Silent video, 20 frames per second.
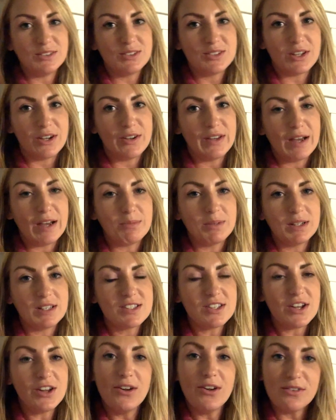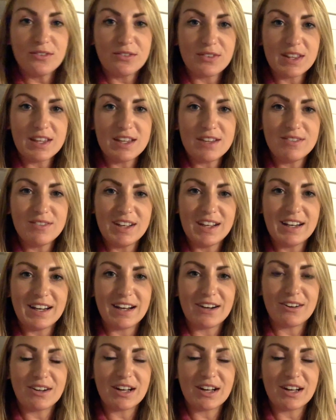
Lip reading: So yeah, I'm going to sign off for the evening, and I'll